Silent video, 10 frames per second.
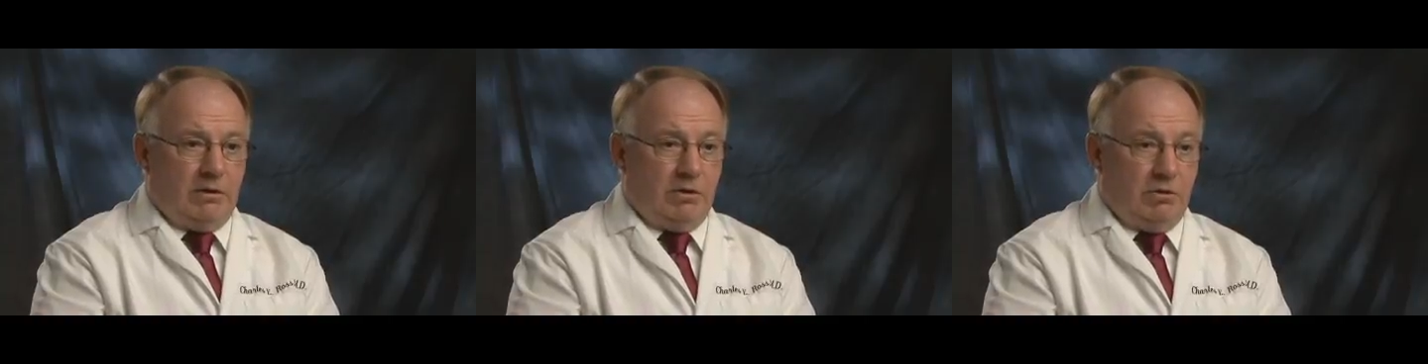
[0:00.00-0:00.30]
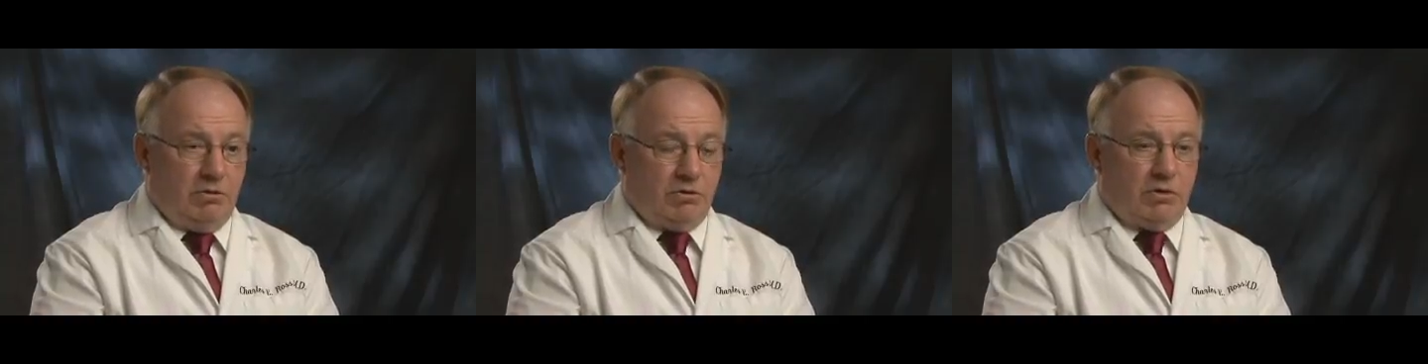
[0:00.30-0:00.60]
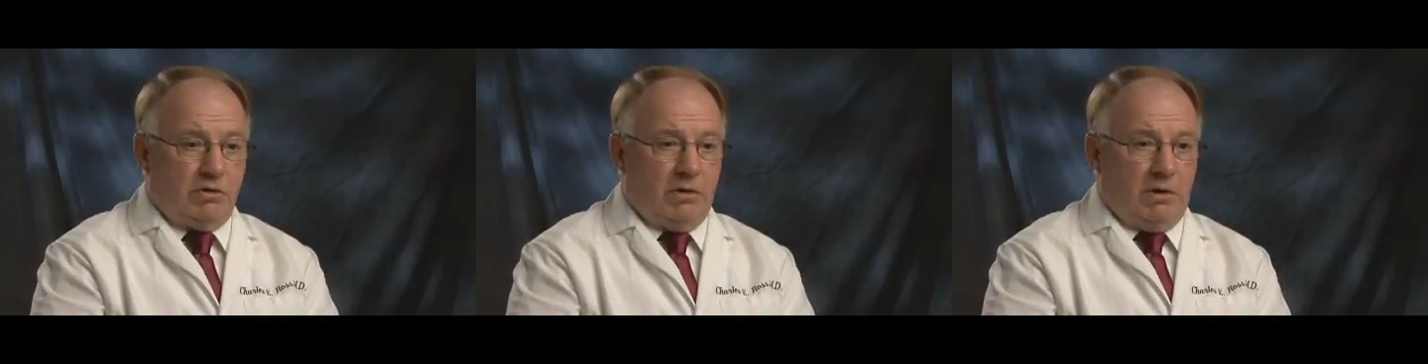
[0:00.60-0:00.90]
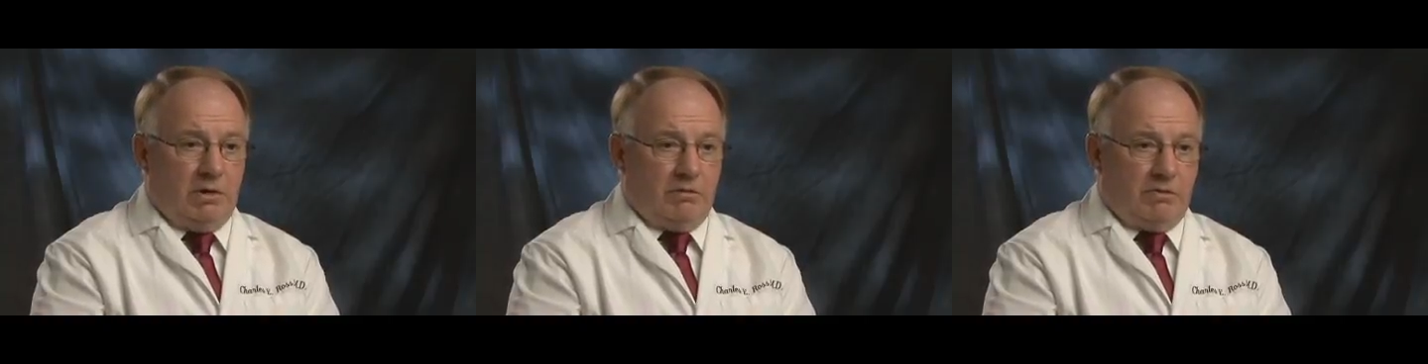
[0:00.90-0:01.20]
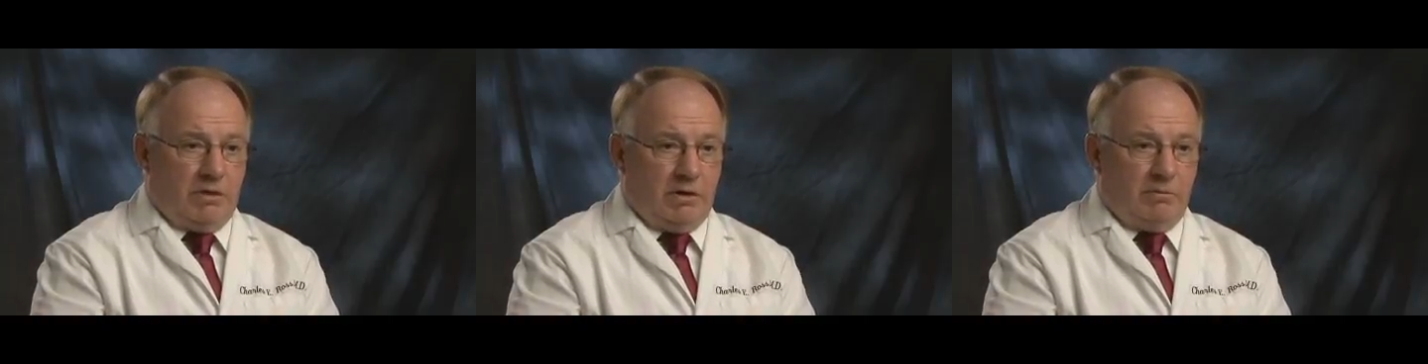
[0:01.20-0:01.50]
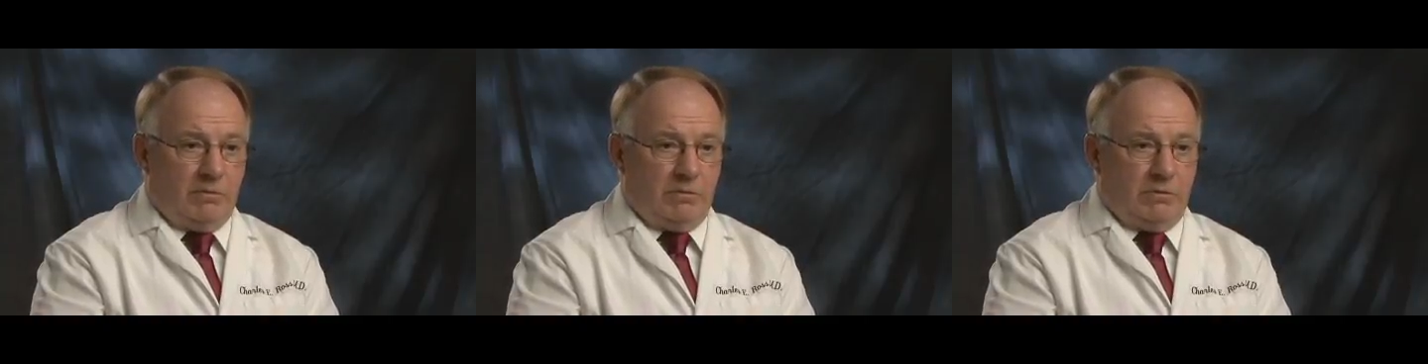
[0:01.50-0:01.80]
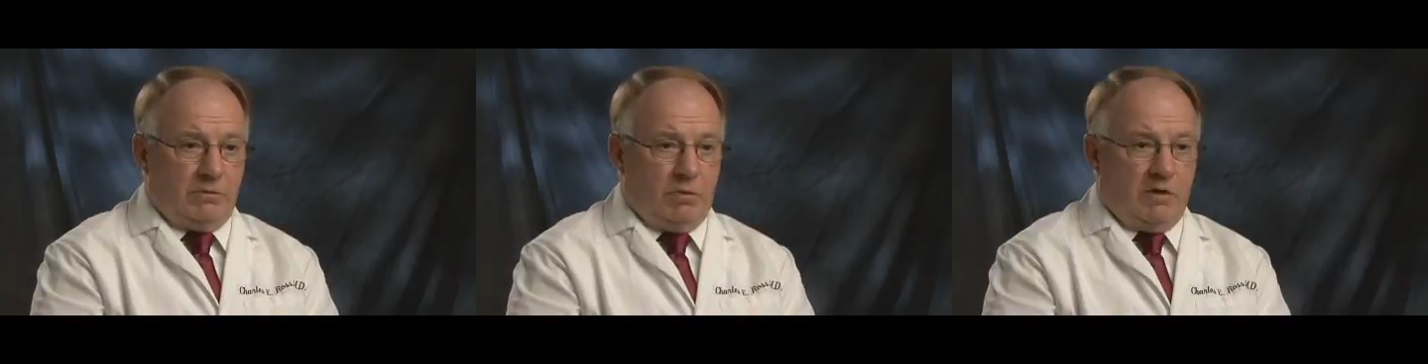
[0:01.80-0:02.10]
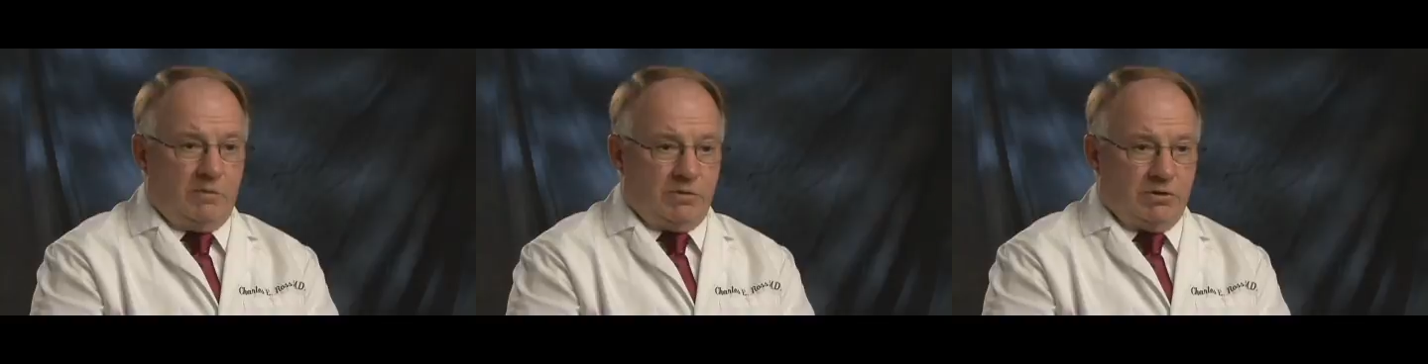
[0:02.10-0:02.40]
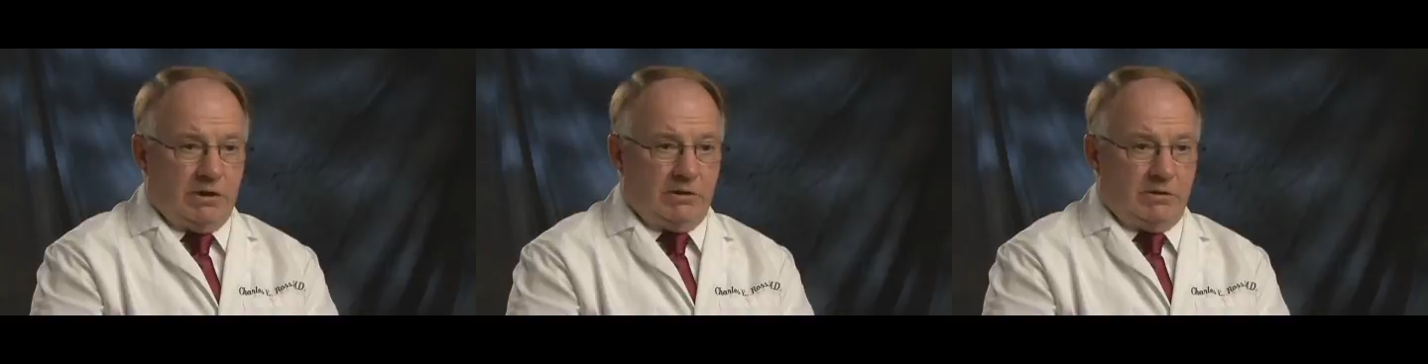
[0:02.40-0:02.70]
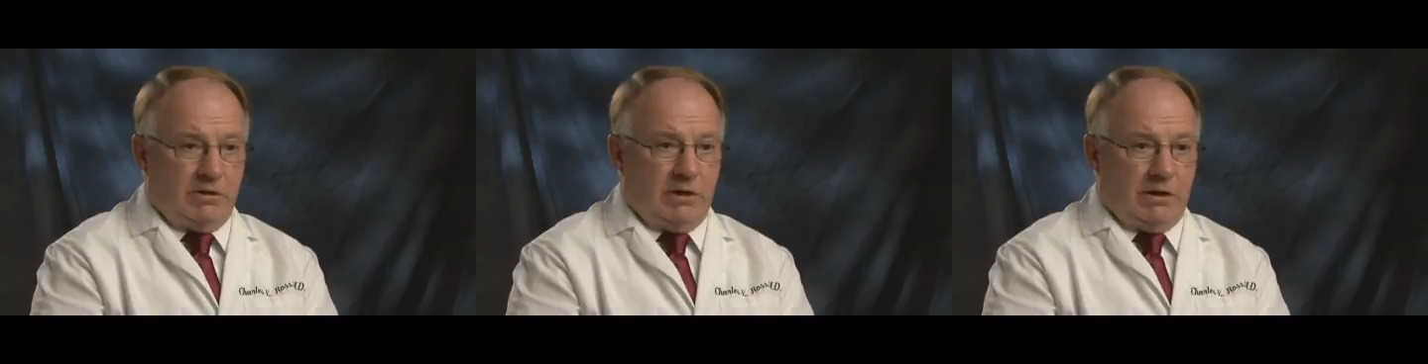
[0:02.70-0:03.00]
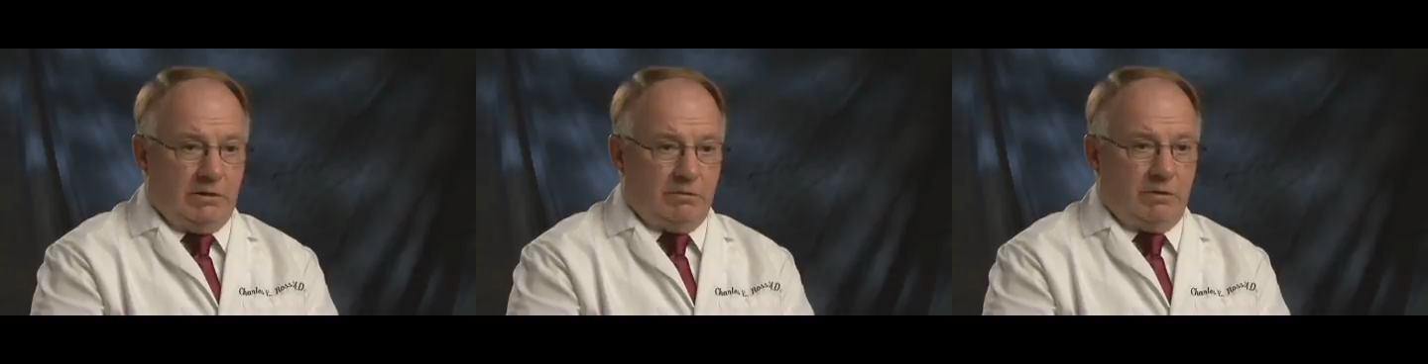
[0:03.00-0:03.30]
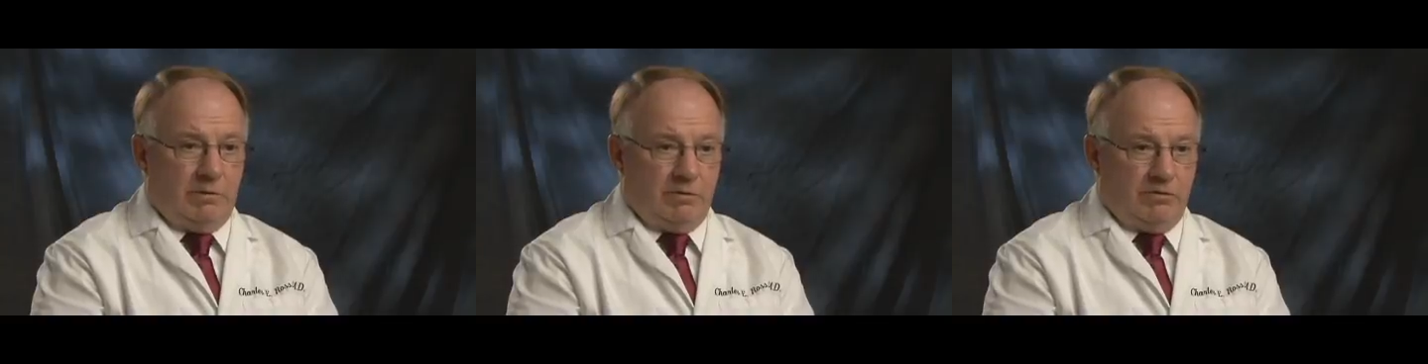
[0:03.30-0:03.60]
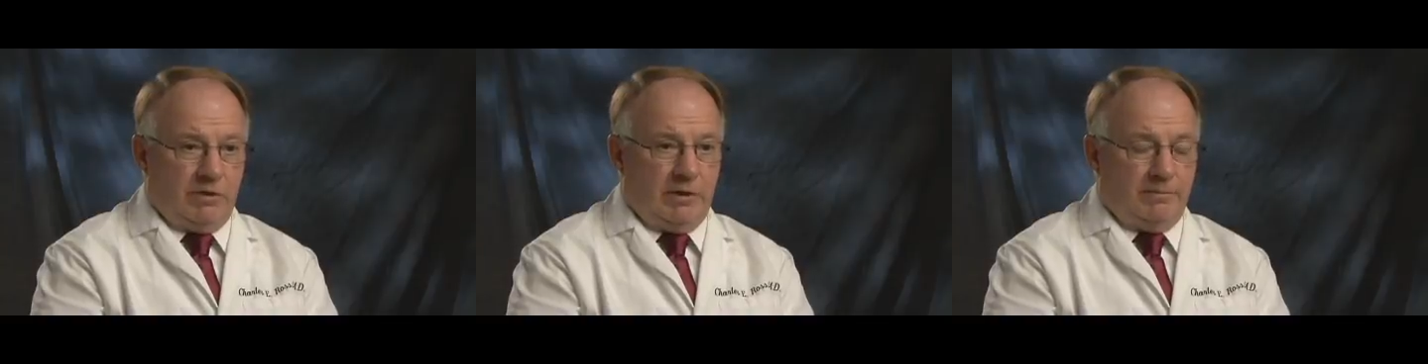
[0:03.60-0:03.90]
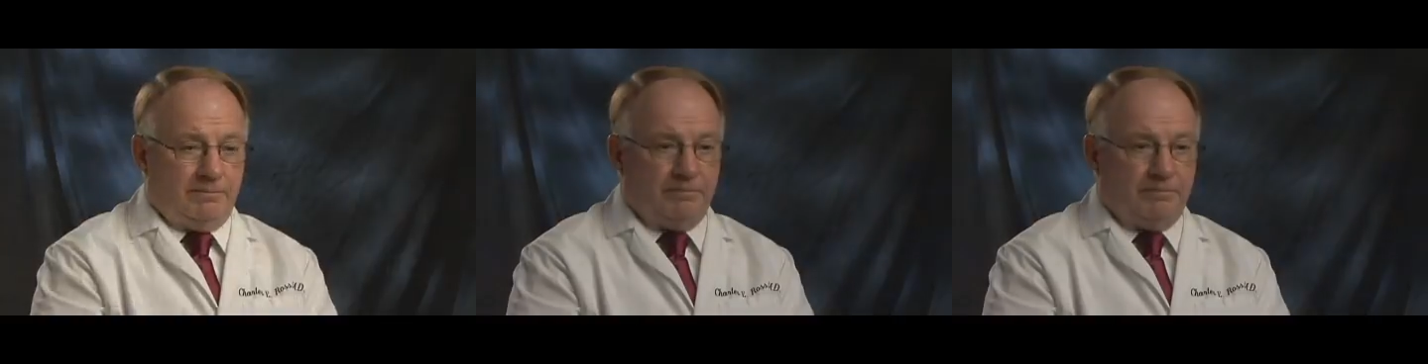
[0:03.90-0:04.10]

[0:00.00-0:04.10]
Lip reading: use from 12% to 93%.